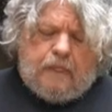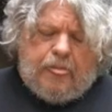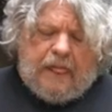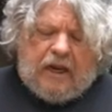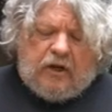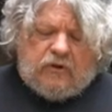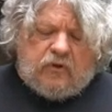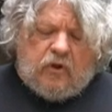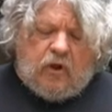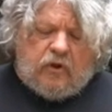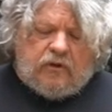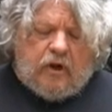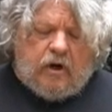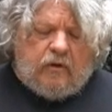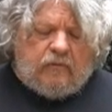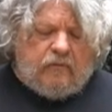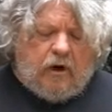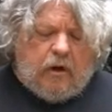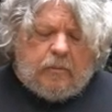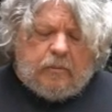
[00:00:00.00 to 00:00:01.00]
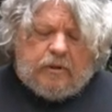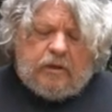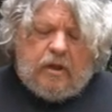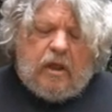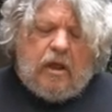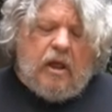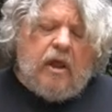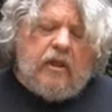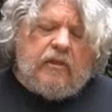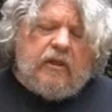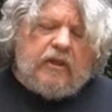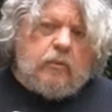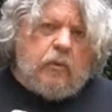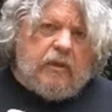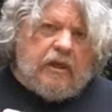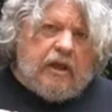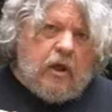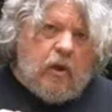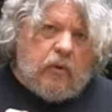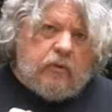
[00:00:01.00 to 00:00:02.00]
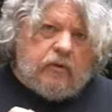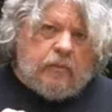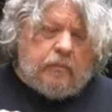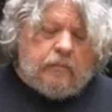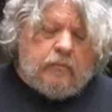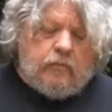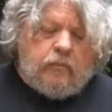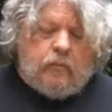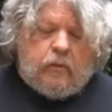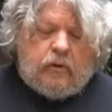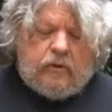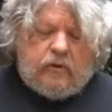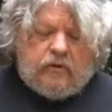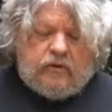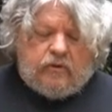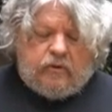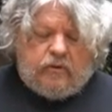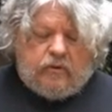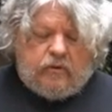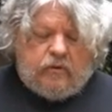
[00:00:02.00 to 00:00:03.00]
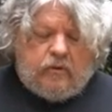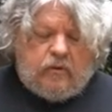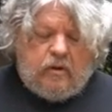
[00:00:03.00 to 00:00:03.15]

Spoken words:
or salt air environment. That's why they coat them with this